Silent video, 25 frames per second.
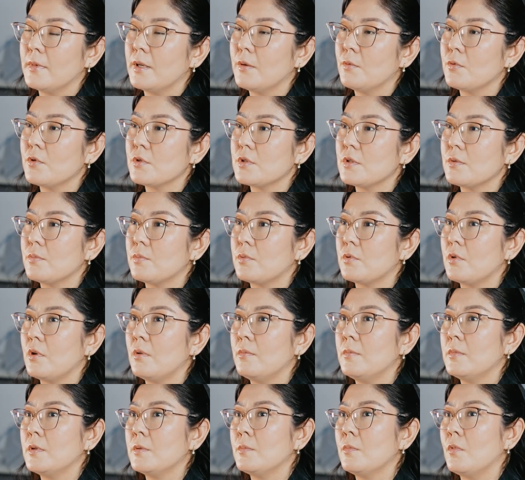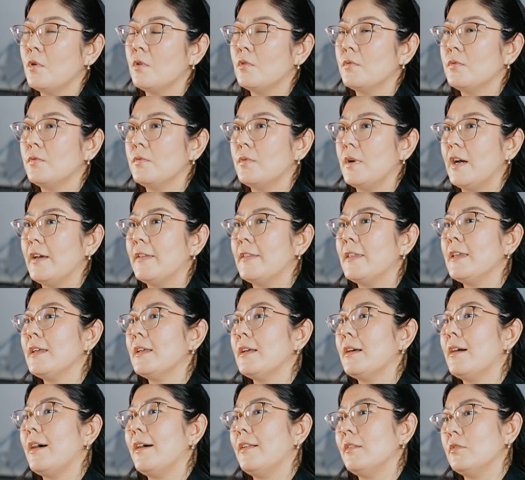It was the problem of, I
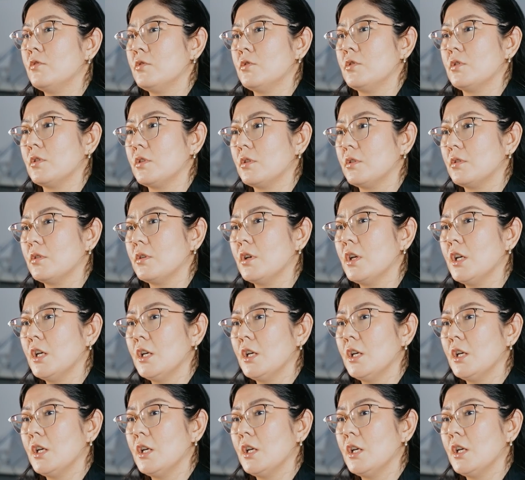think, culture.